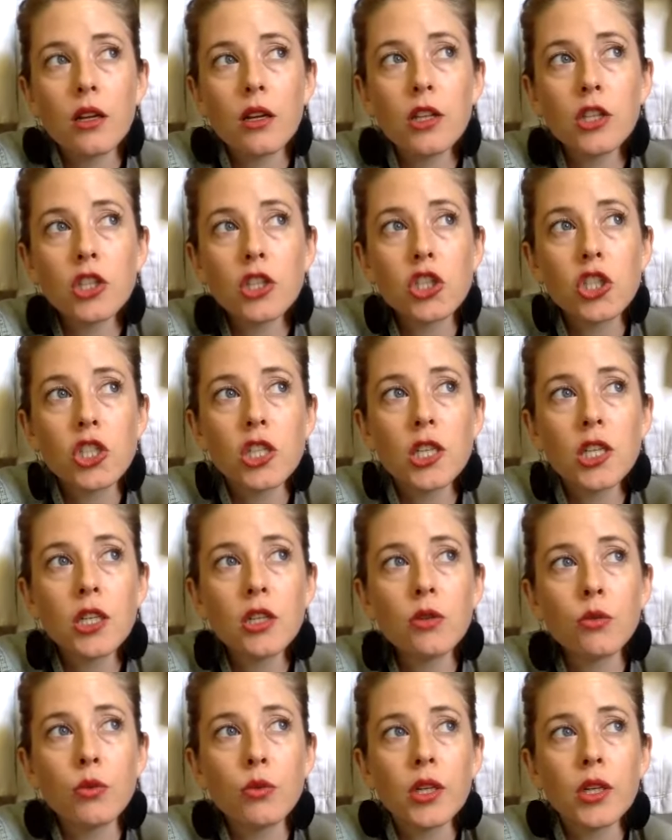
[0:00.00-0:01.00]
she
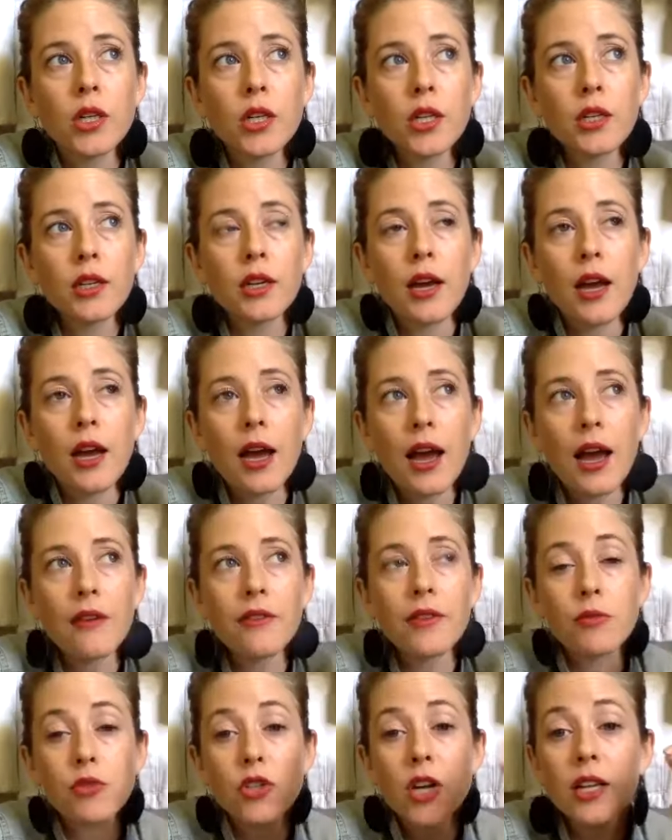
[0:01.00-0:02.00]
would have
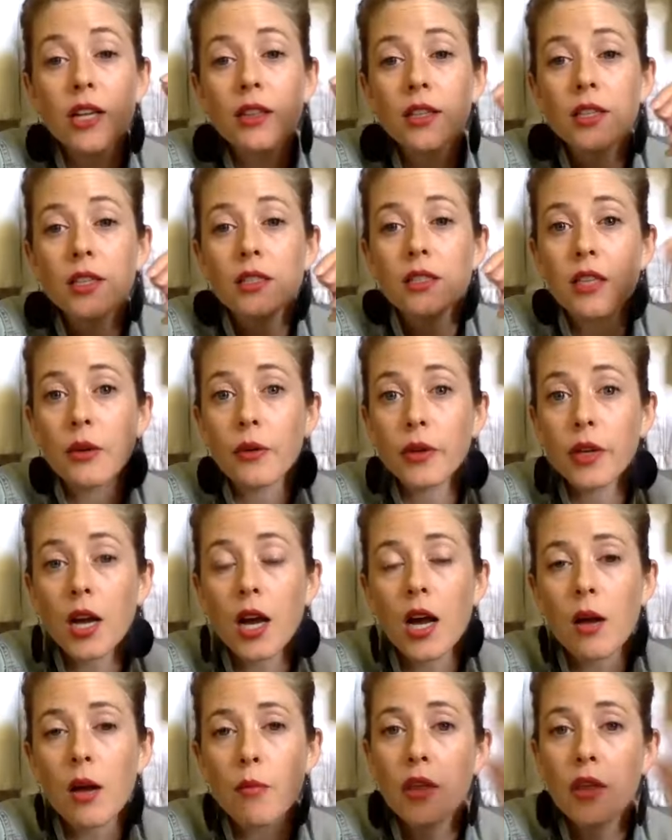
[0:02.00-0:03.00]
them dry cleaned, they would
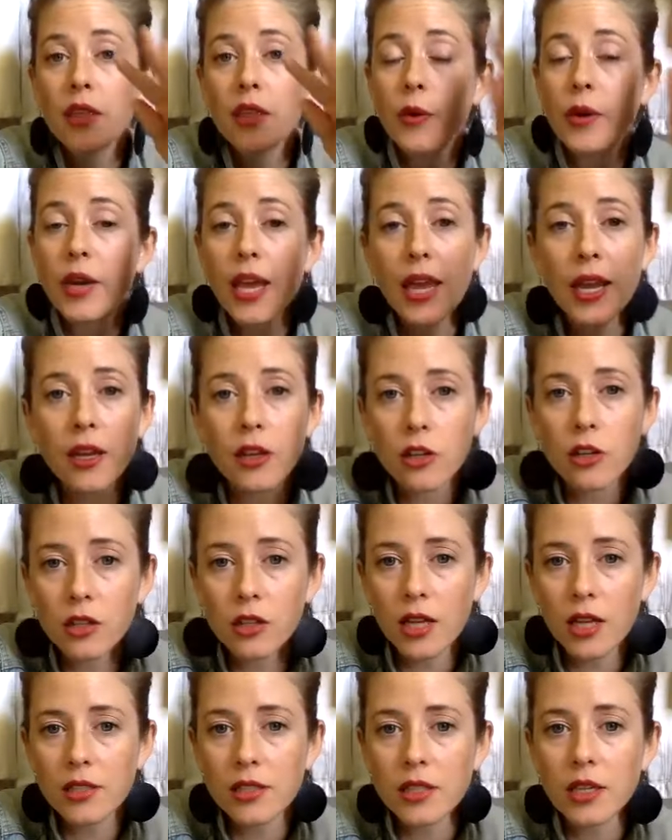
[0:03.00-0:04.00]
come, they would hang in her
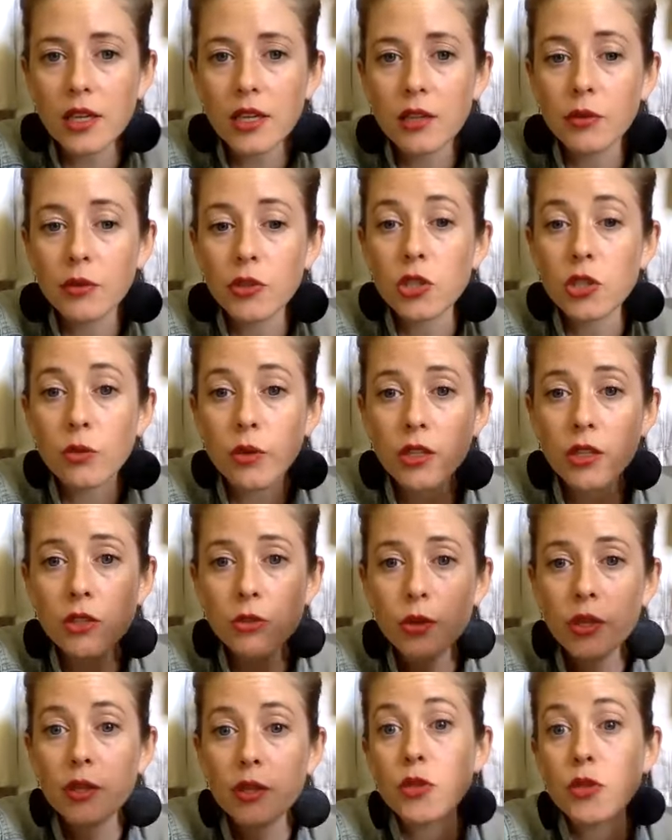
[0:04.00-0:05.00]
closet, and then when she wanted to
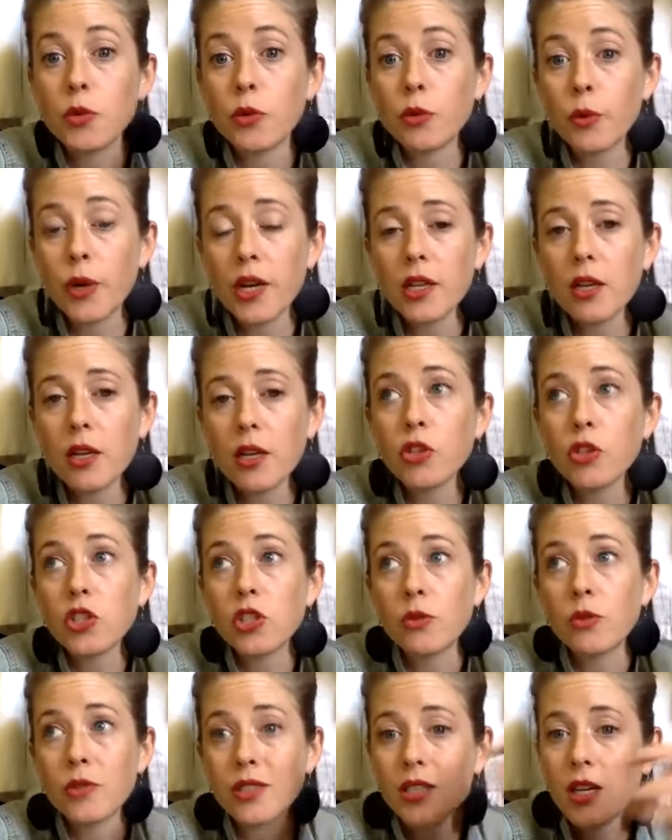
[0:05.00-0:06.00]
wear them, she would wear them. When she
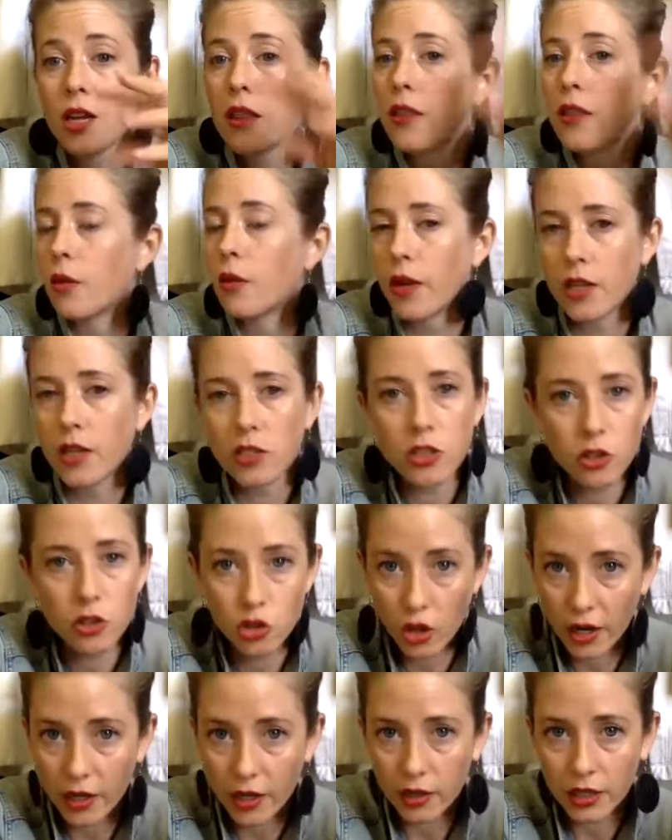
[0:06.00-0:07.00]
was done, they went into the
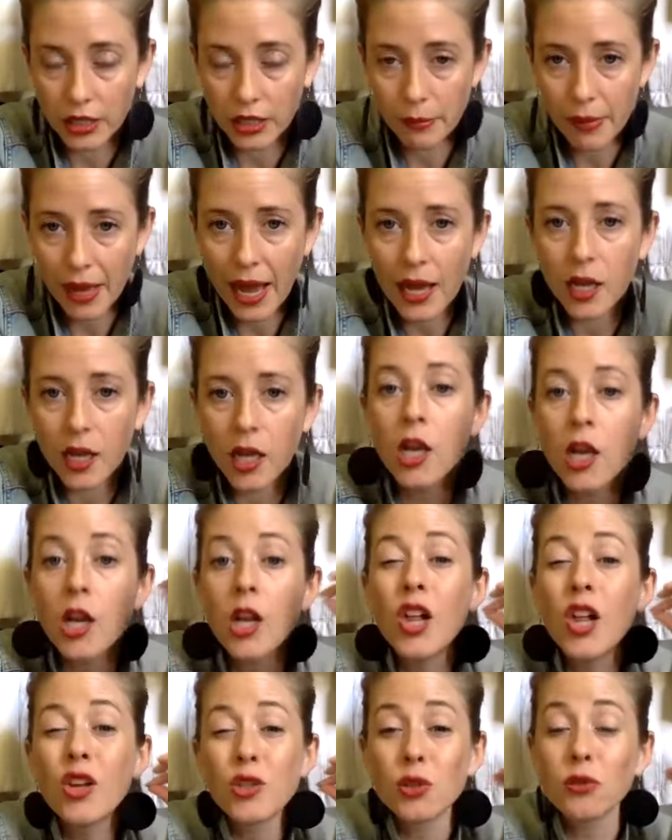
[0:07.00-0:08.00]
dry cleaning bag.
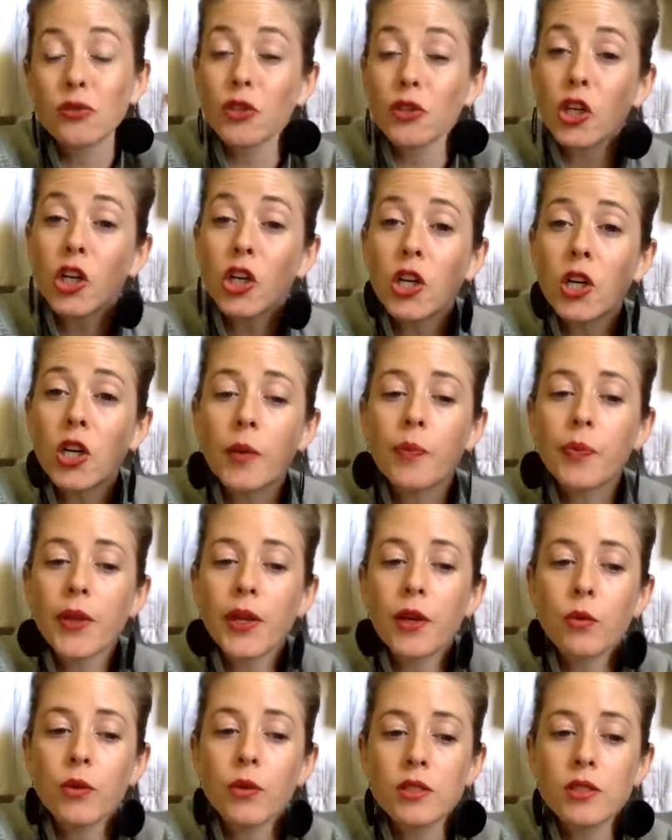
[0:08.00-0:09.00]
So for her,
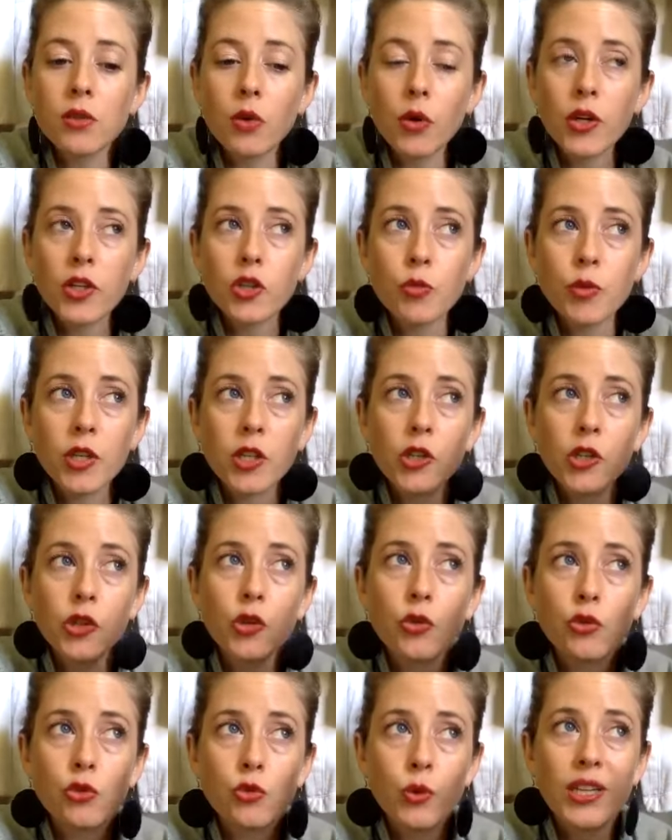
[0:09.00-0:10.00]
it was going to be a
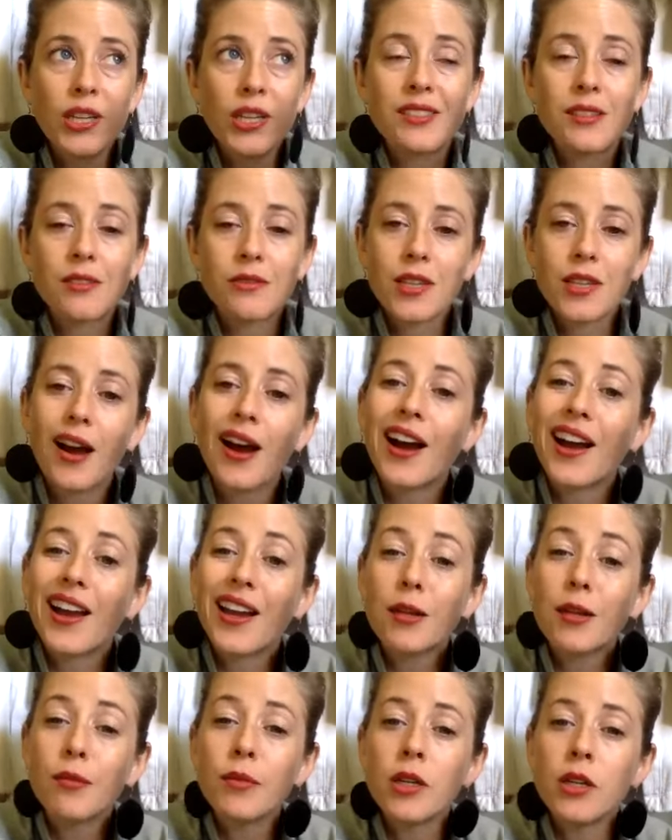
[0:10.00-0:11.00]
huge waste of
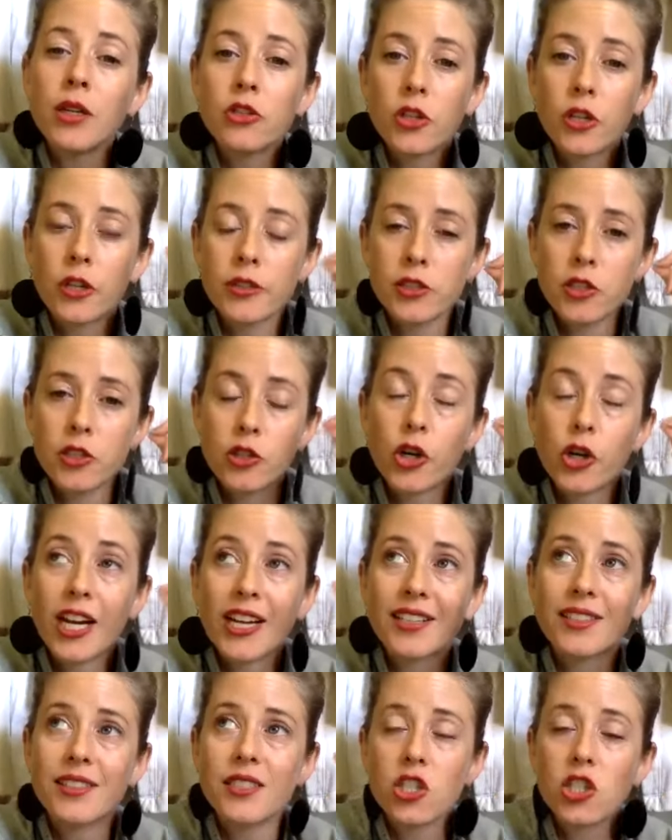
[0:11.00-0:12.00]
time to
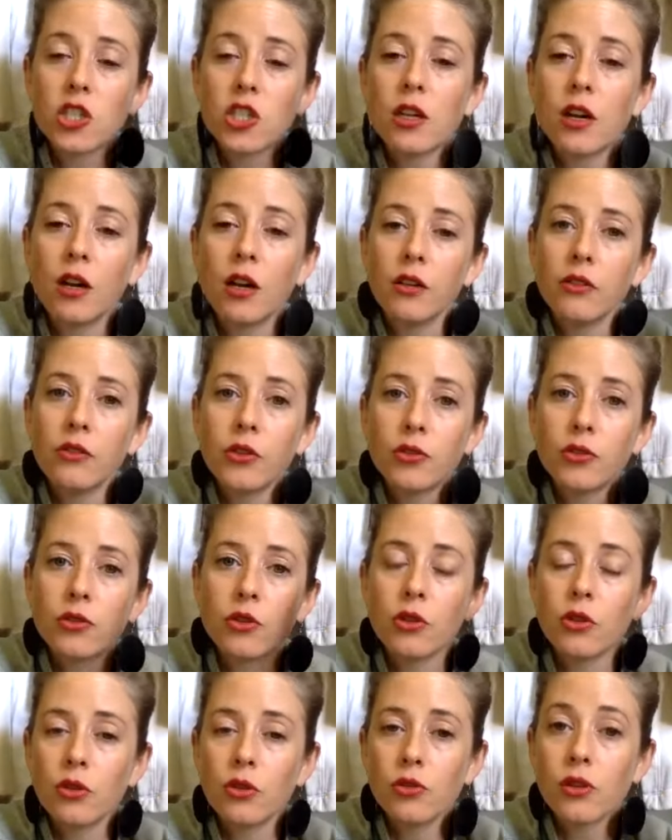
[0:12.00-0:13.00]
transition all of those
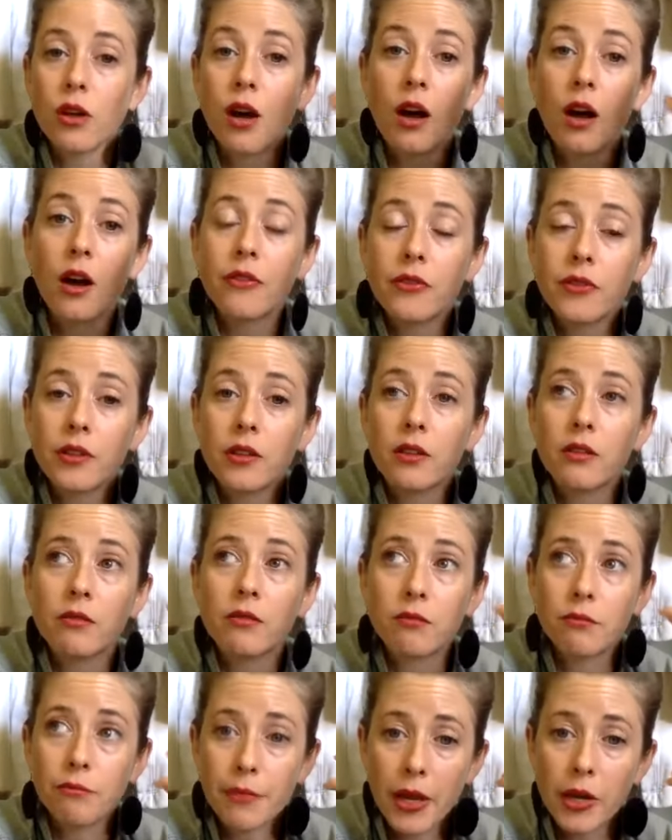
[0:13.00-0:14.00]
clothes off the
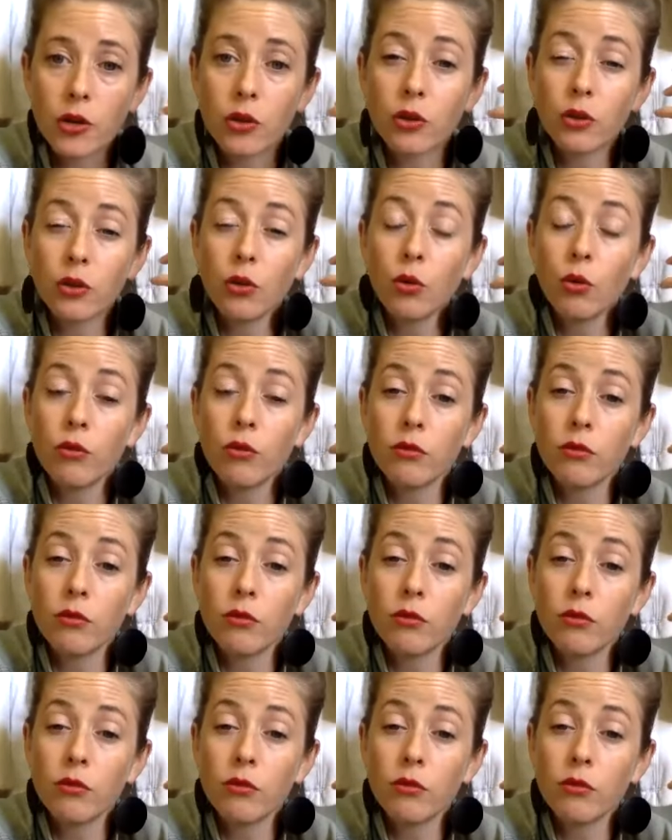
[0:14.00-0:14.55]
metal